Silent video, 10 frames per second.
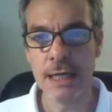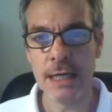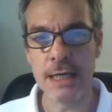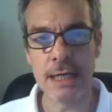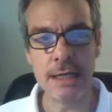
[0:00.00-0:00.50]

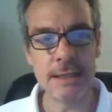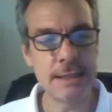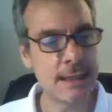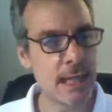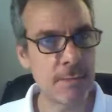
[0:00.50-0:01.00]
in
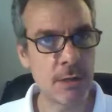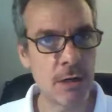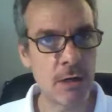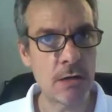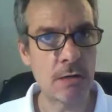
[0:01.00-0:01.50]
terms
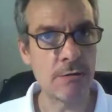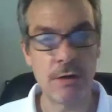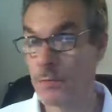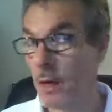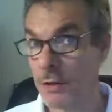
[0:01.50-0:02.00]

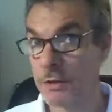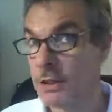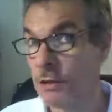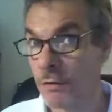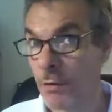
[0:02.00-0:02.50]
of
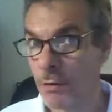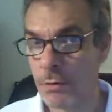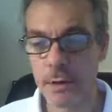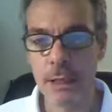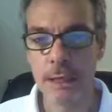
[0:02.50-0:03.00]
marketing
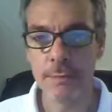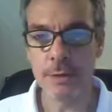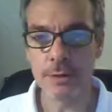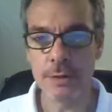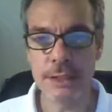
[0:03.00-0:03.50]
overall, but
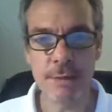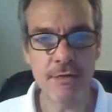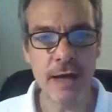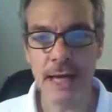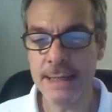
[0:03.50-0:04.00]
also in terms
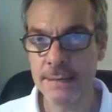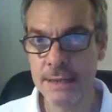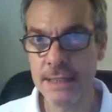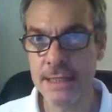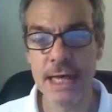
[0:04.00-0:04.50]
of
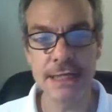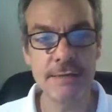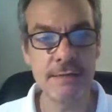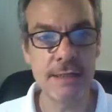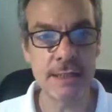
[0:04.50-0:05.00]
IMC
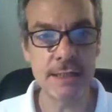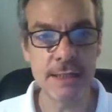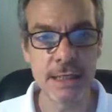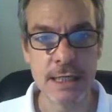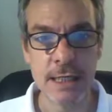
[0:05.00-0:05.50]

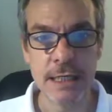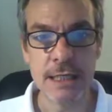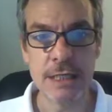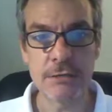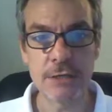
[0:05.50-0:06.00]
activities
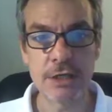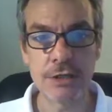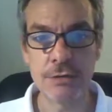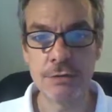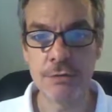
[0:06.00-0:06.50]
in
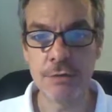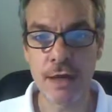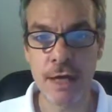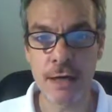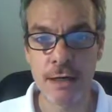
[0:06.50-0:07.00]
relation to
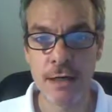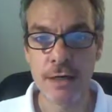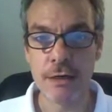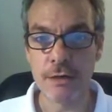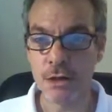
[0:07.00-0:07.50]
their
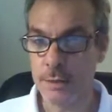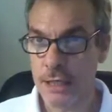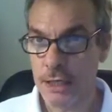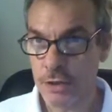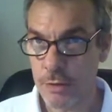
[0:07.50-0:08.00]

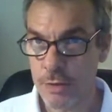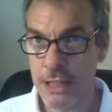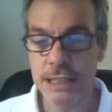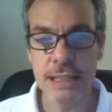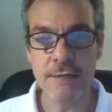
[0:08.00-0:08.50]
communication
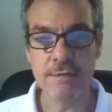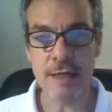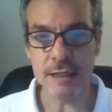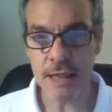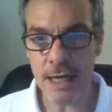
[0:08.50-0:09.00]
objectives,
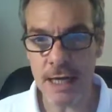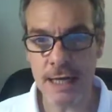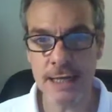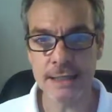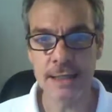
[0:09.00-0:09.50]
their
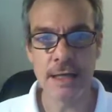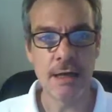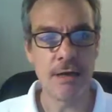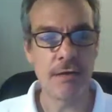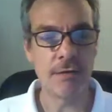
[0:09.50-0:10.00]
target,
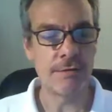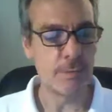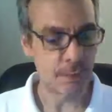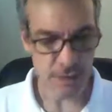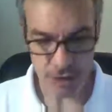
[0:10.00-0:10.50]
the
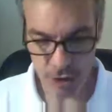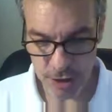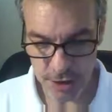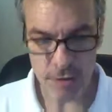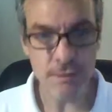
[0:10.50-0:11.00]

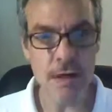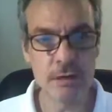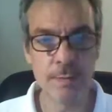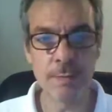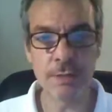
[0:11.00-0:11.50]
positioning and the
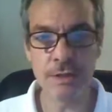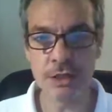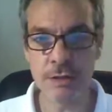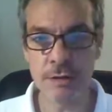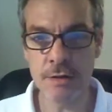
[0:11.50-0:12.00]
value
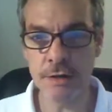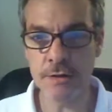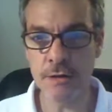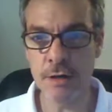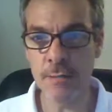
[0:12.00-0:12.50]
proposition that
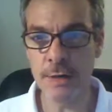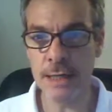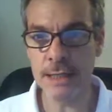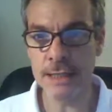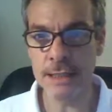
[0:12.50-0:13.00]
the
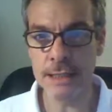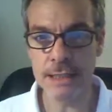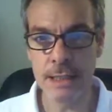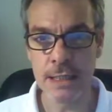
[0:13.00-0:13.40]
campaign is